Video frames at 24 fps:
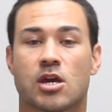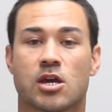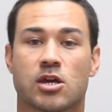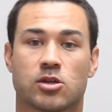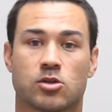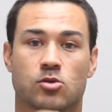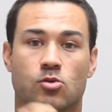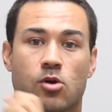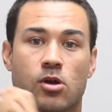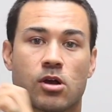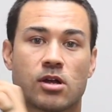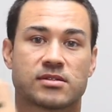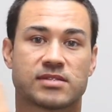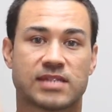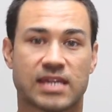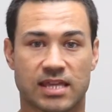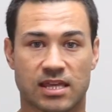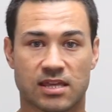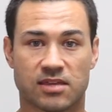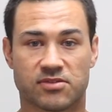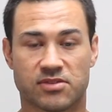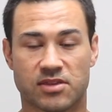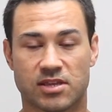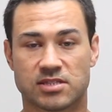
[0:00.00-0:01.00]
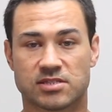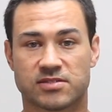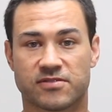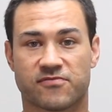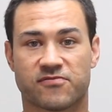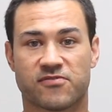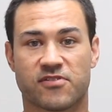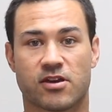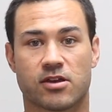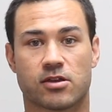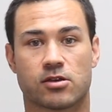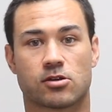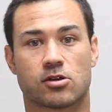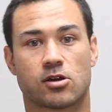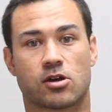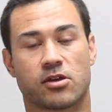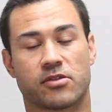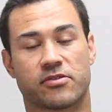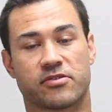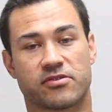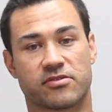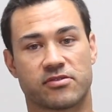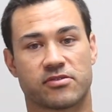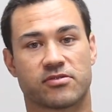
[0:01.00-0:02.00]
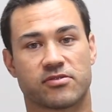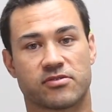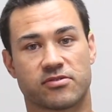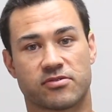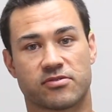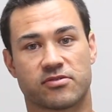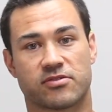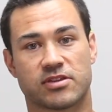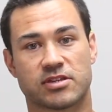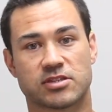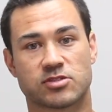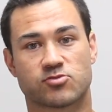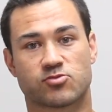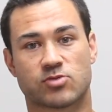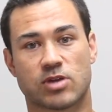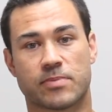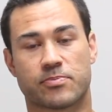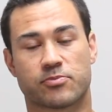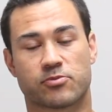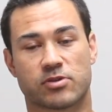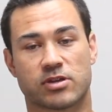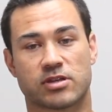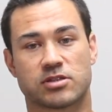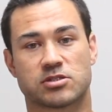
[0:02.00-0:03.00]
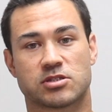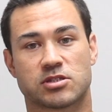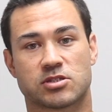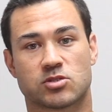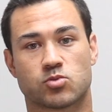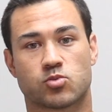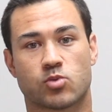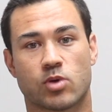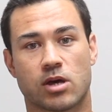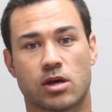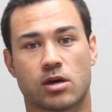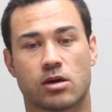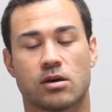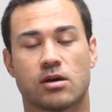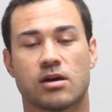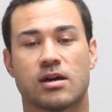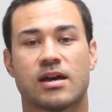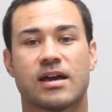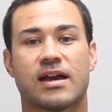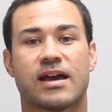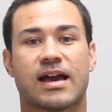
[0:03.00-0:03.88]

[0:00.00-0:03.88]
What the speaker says: you are taking things to failure on this rep range as well.